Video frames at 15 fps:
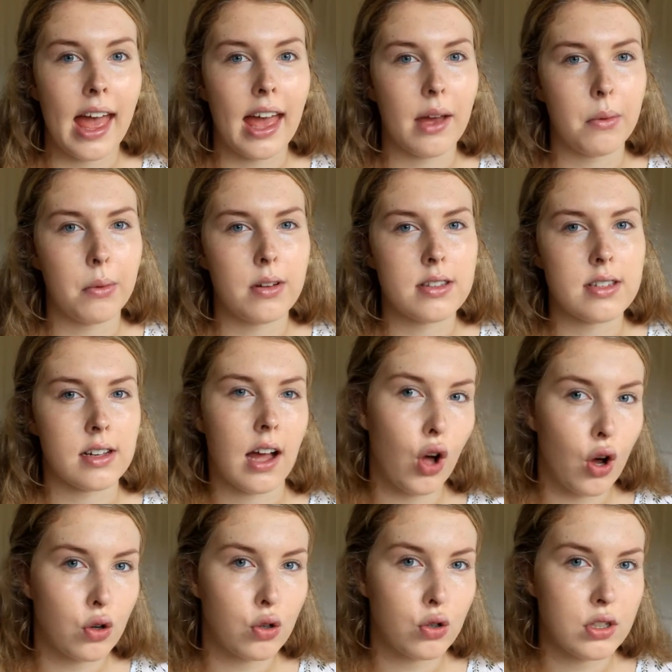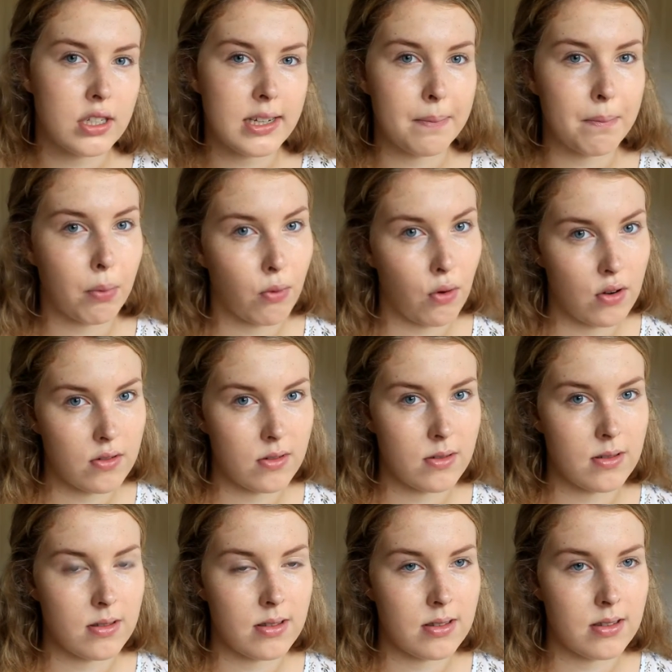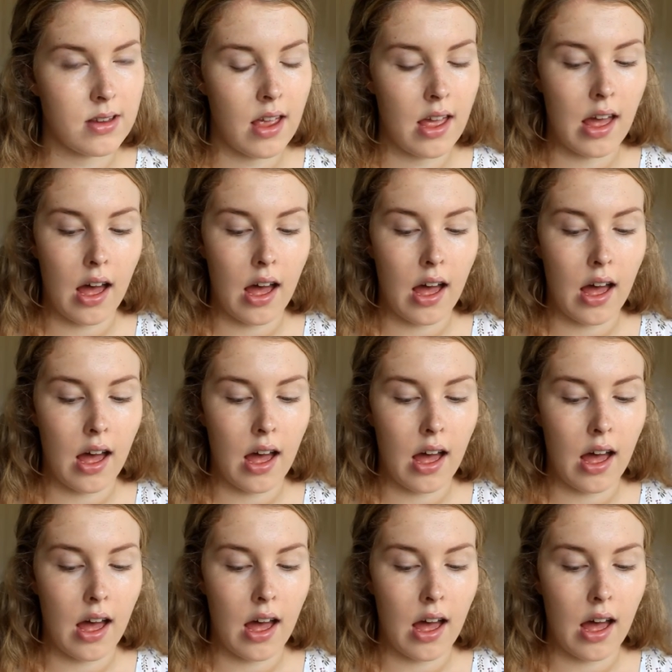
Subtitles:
It was a goldy bronze